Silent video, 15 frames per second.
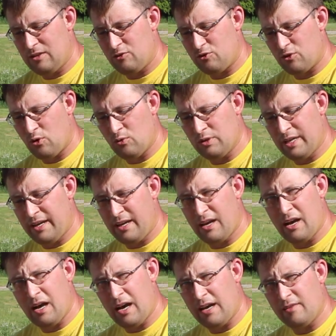Drone laying
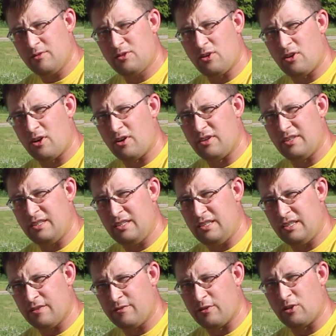hives are
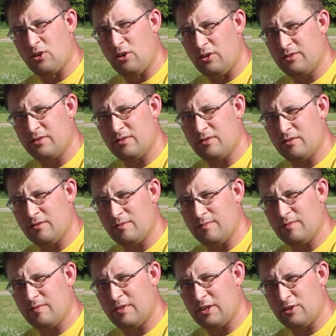difficult.
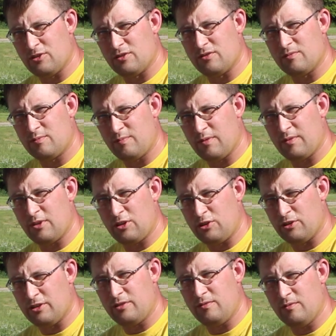There's
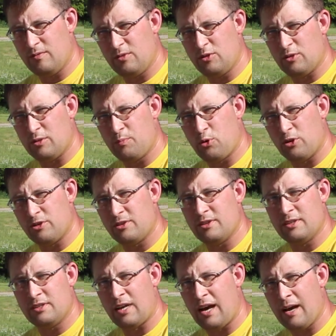good portion
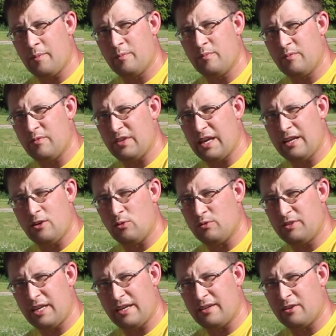of the time they
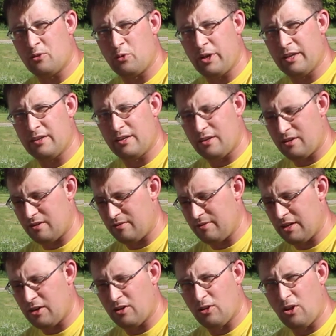don't take a queen.
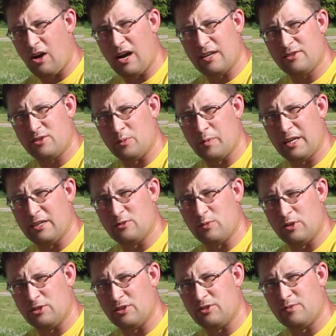They're a loss. You might as
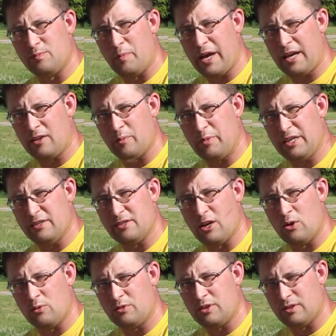well just bang the bees
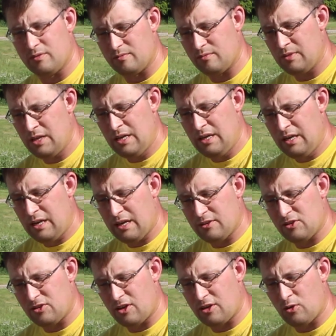out and
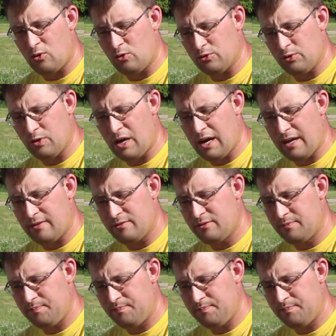start a whole new hive.